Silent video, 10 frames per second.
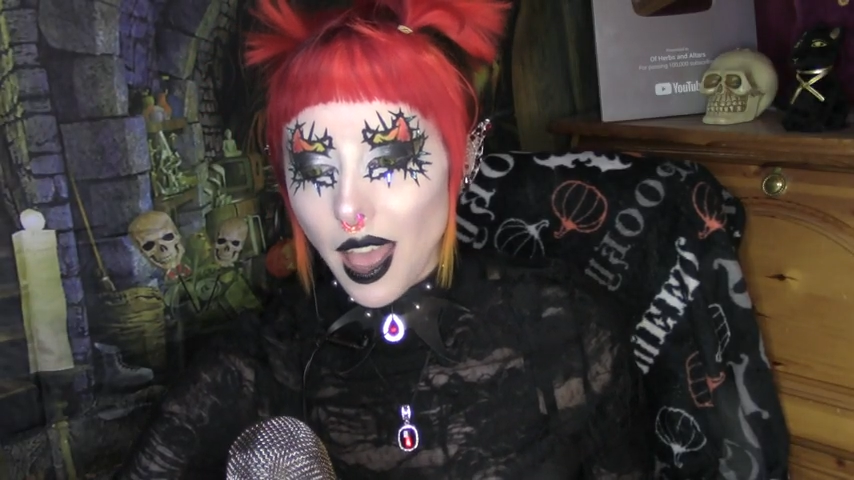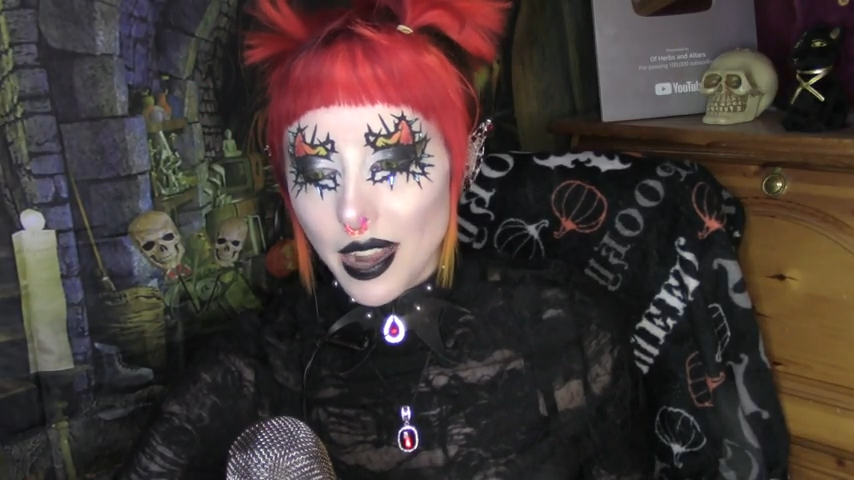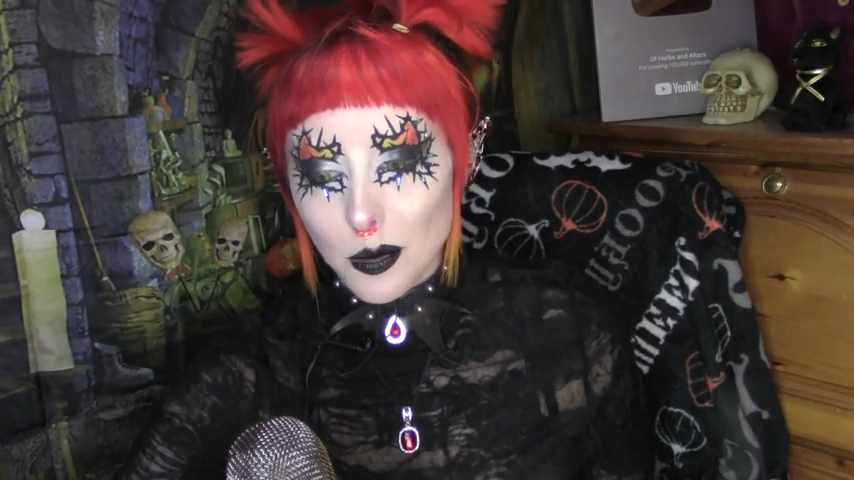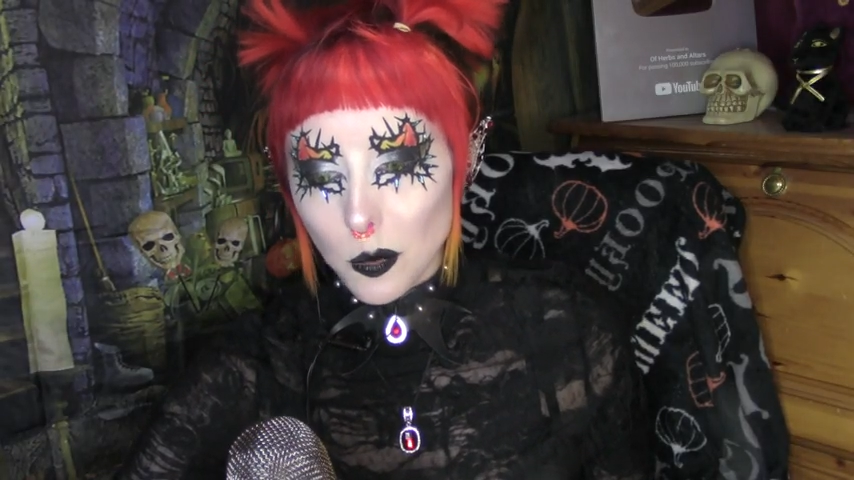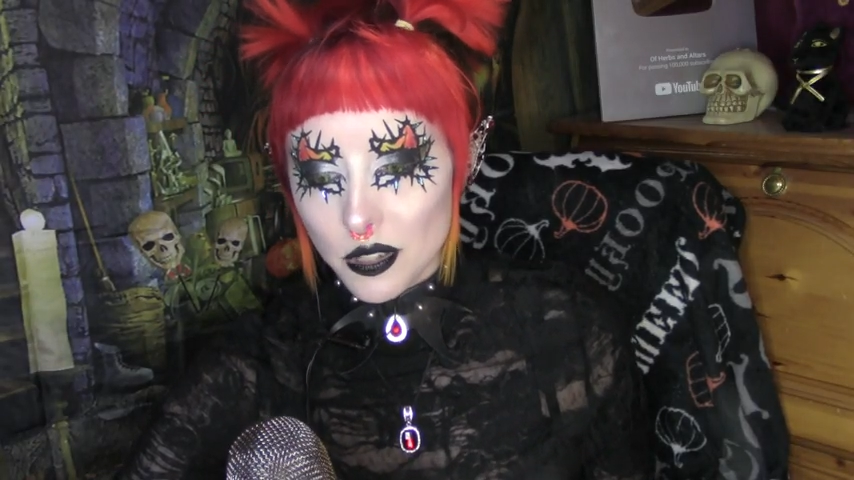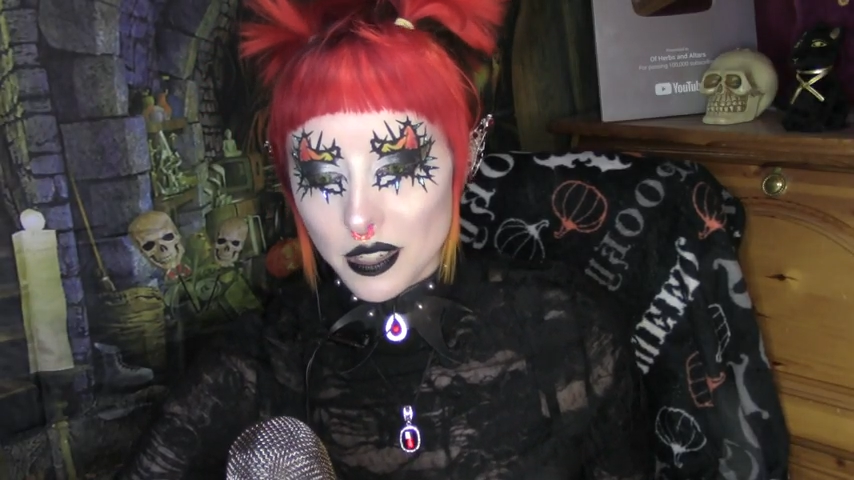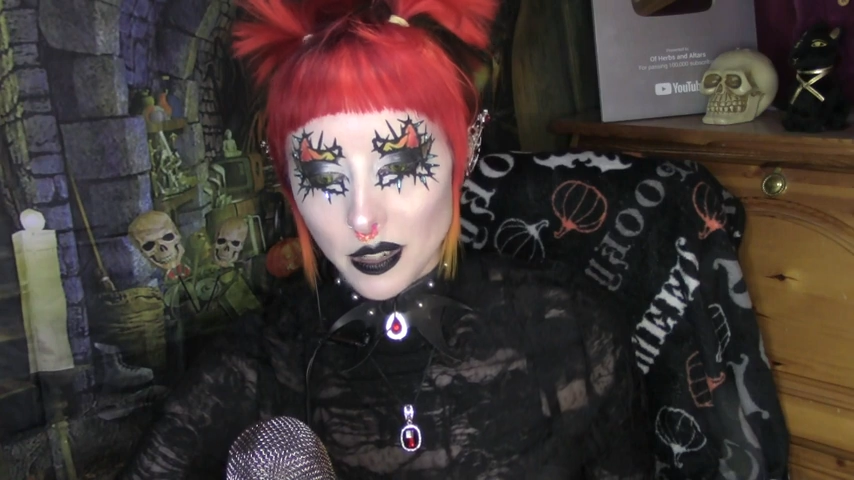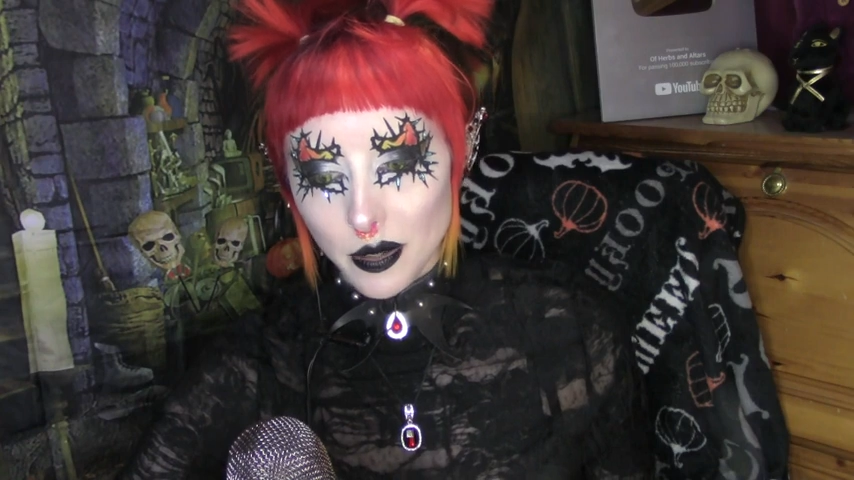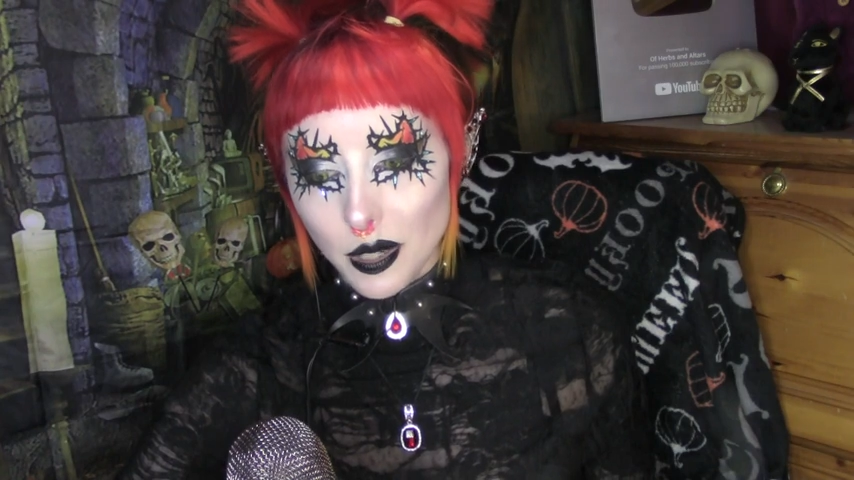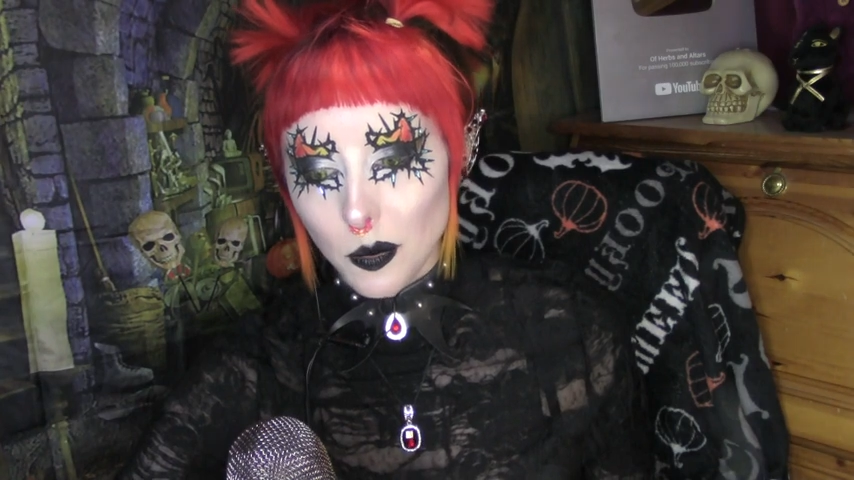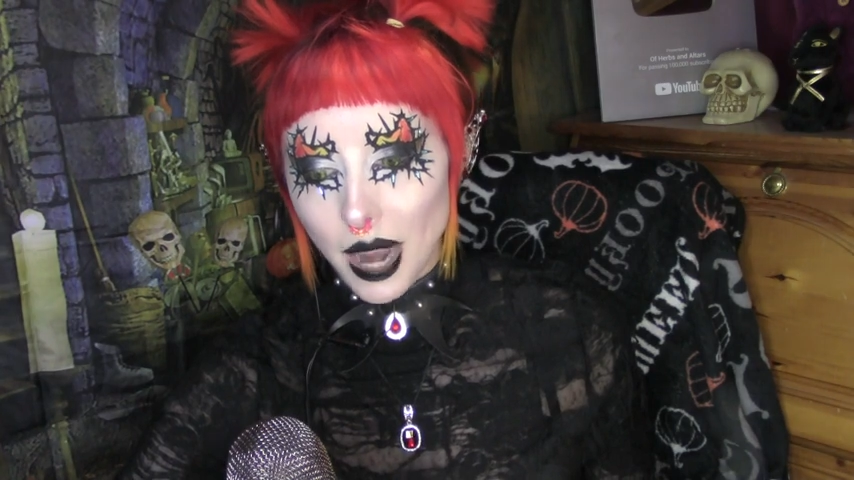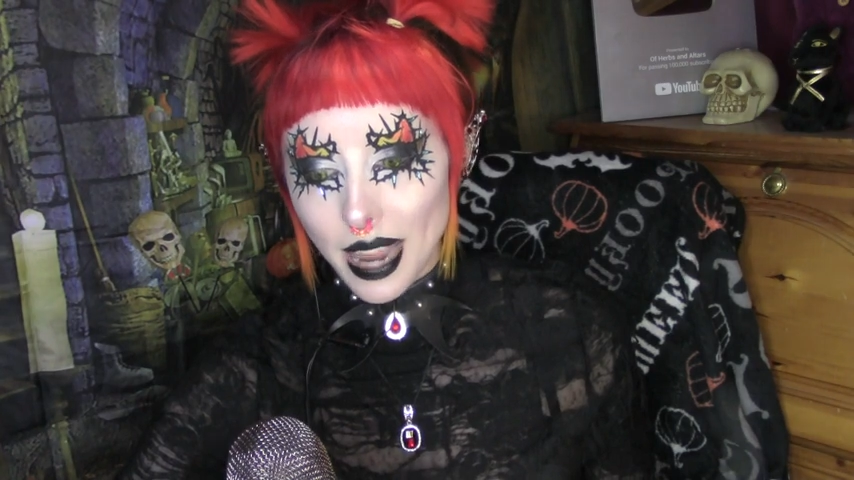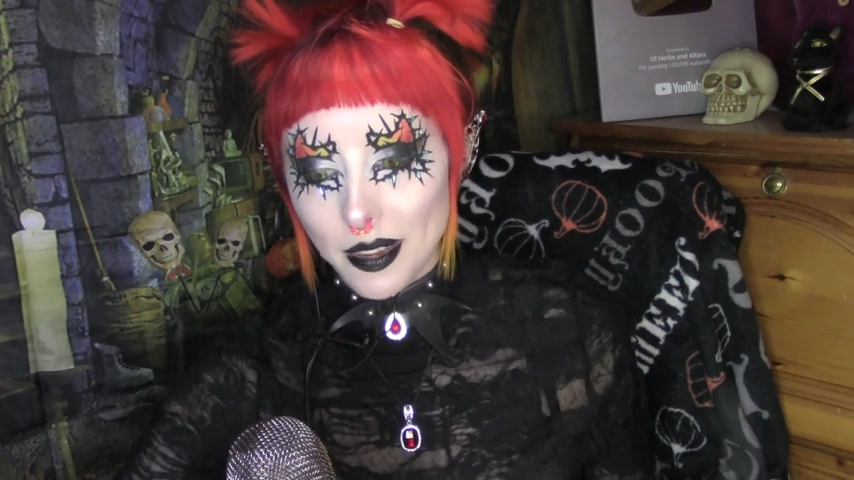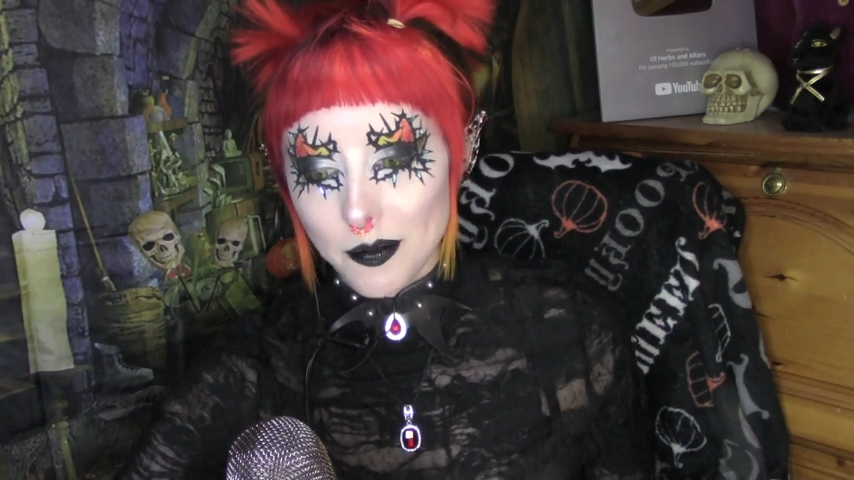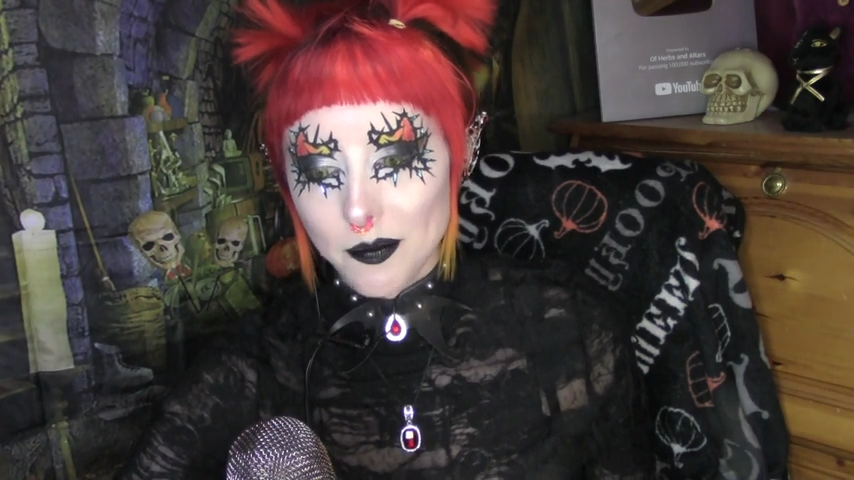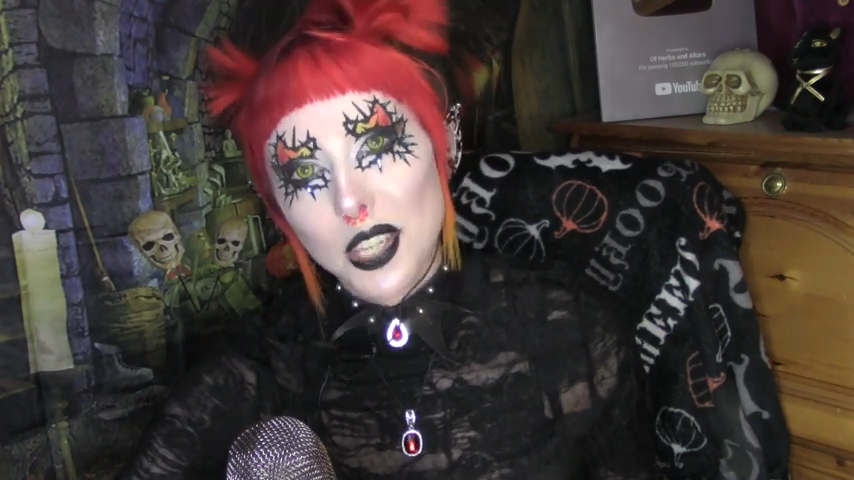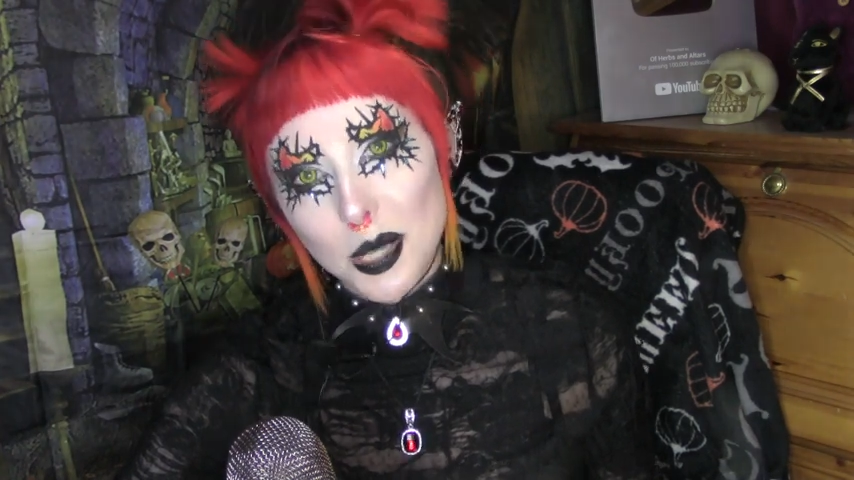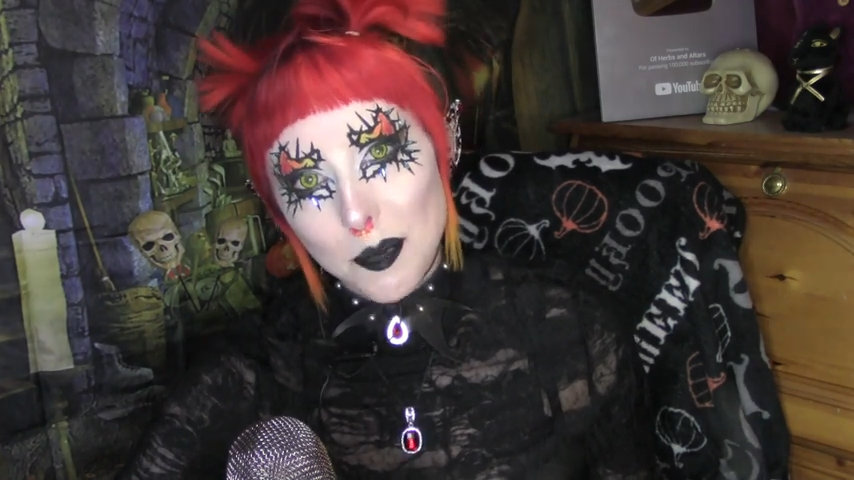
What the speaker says: and it wasn't going away. The